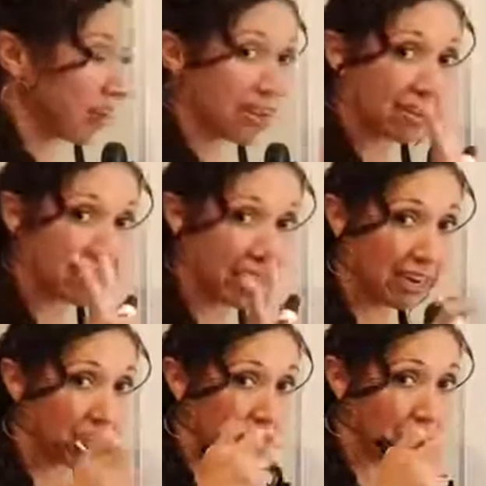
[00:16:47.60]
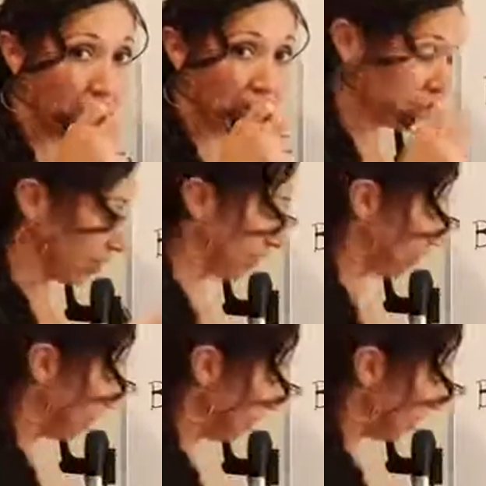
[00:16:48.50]
going to take 2 hydrogens.
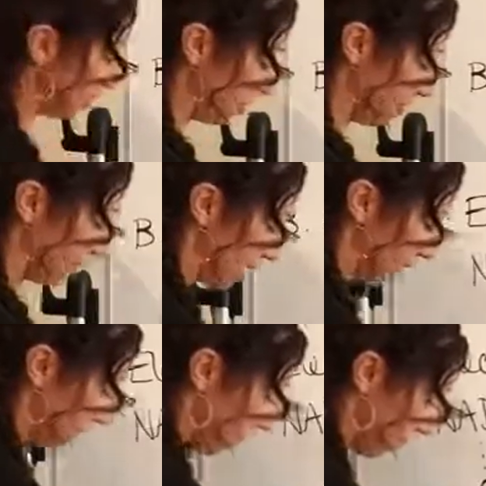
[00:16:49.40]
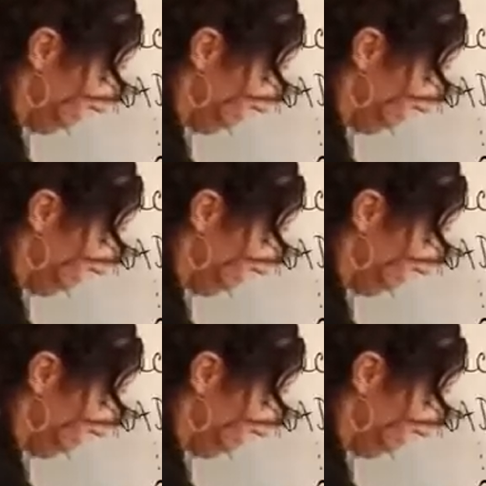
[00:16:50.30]
So let's say